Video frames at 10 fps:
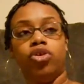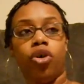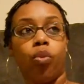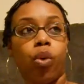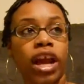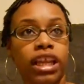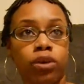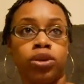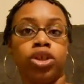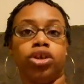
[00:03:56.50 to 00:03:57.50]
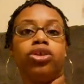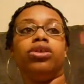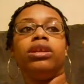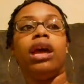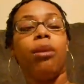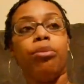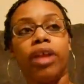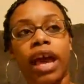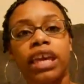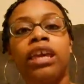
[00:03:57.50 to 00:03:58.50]
White equals good,
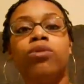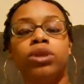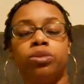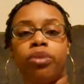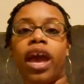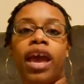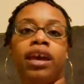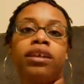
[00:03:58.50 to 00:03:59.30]
black equals bad.